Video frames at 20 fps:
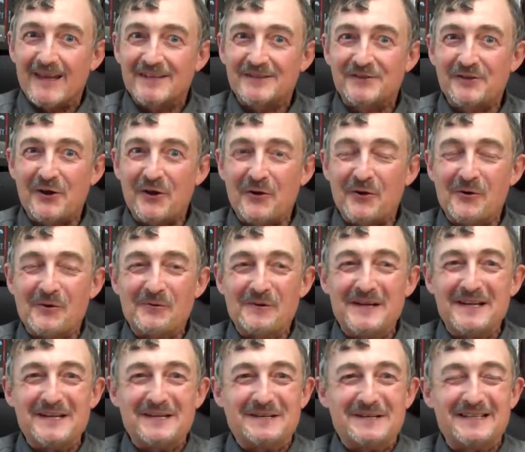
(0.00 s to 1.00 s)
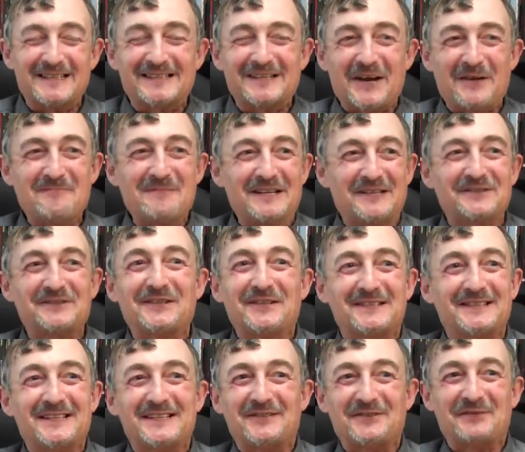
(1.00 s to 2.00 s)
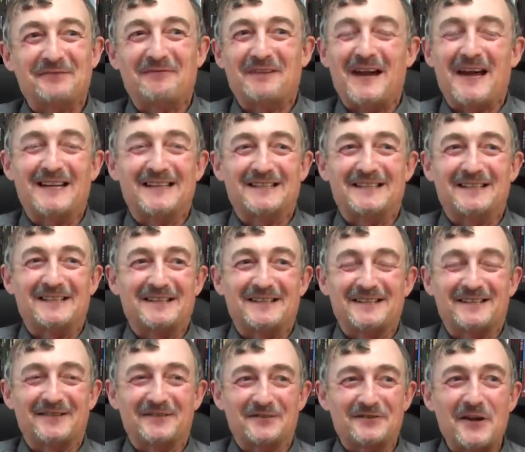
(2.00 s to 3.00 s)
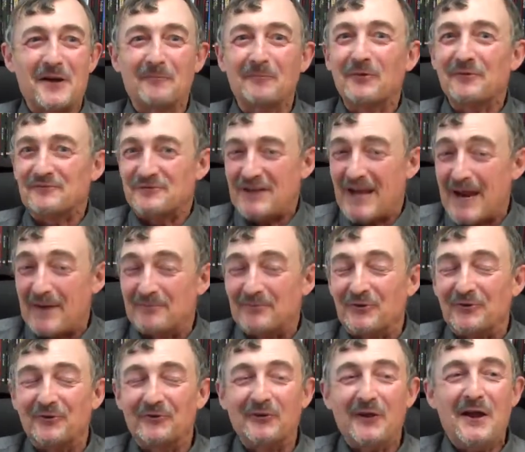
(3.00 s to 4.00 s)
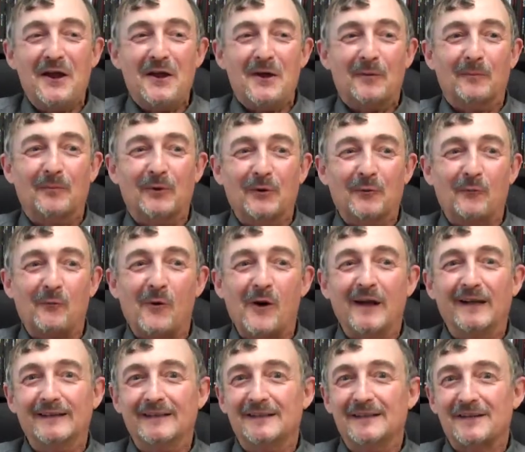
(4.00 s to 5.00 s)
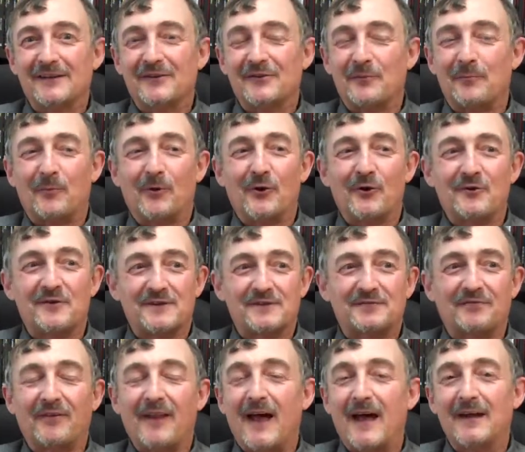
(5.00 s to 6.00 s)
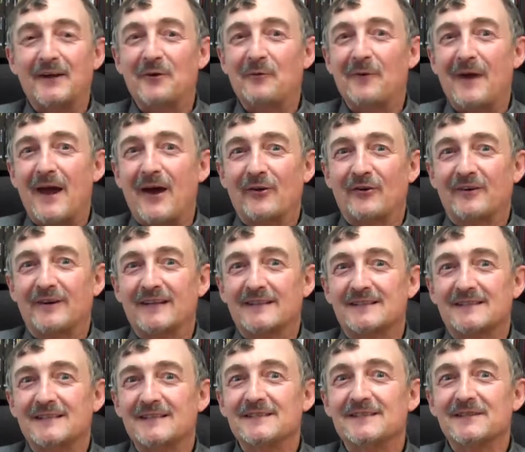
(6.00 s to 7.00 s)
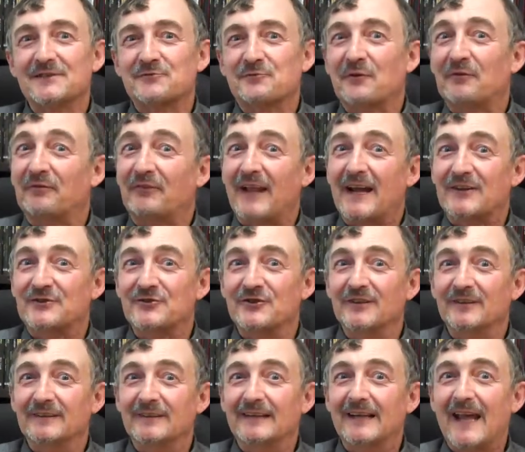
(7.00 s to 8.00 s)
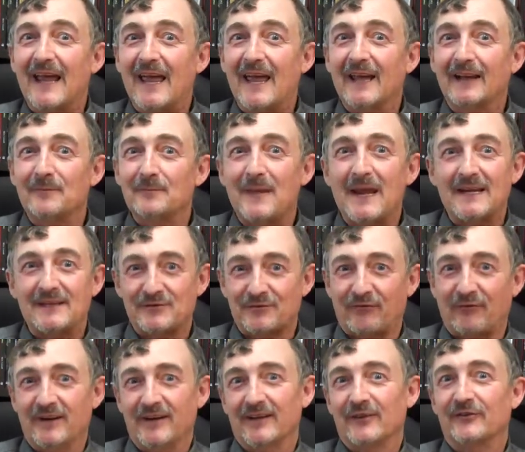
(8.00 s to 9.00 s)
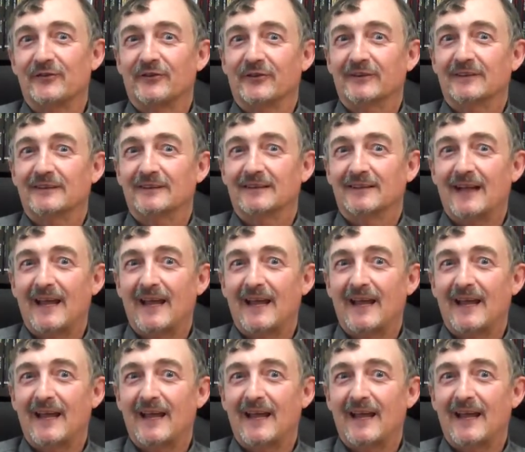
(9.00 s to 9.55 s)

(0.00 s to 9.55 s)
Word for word: So in some instances, you've got, there are a number of chapters, but one, the bird is flying around and it sees its reflection and makes friends